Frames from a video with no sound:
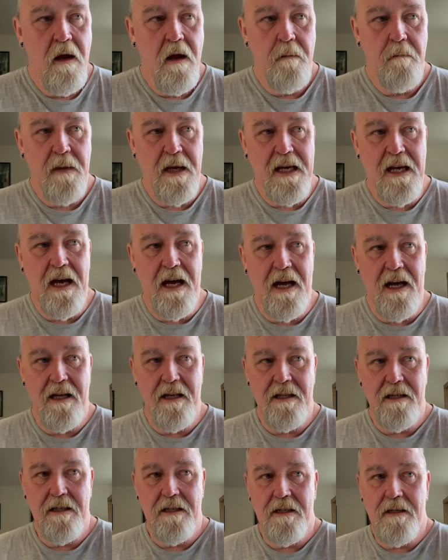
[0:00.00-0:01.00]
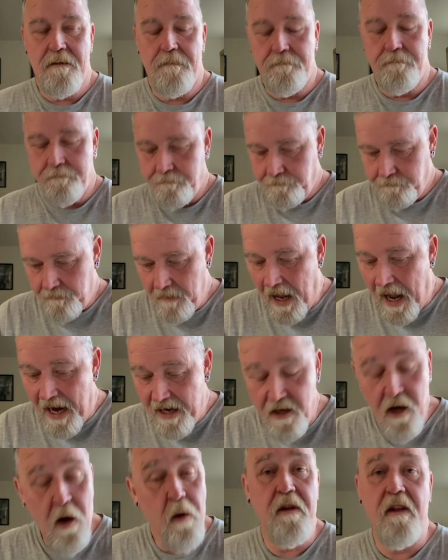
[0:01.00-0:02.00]
Because I
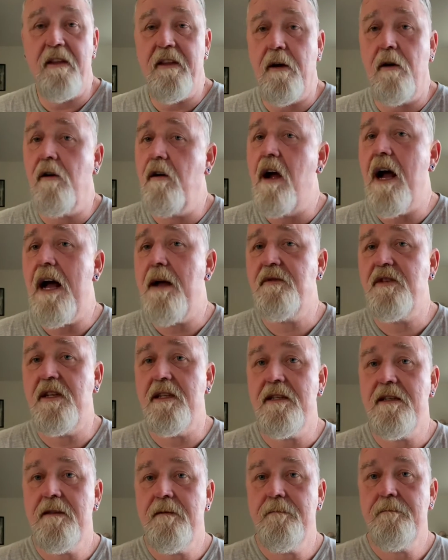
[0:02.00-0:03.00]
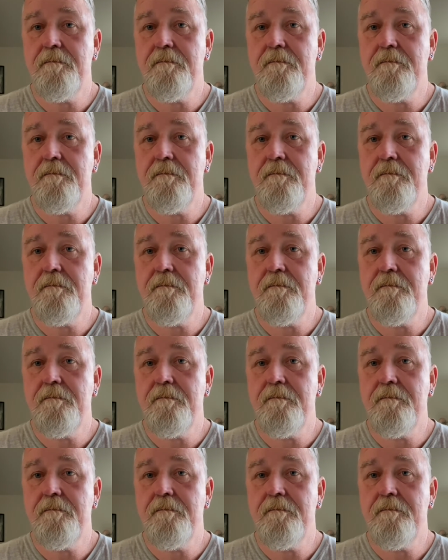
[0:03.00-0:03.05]
know that there are options.